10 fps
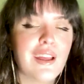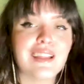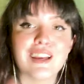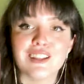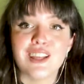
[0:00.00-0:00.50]

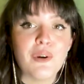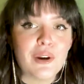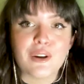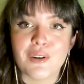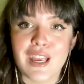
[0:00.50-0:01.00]
like they were
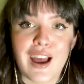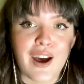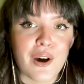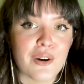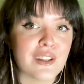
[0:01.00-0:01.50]
going
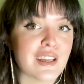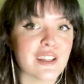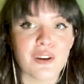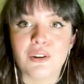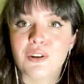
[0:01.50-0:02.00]
out, like
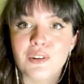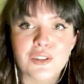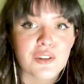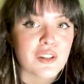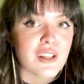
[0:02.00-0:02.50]
they were going
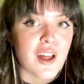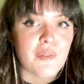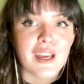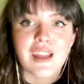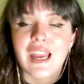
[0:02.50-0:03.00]
to a club,
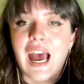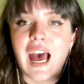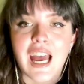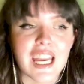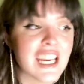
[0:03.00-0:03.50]
and
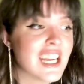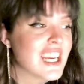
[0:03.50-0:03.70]
I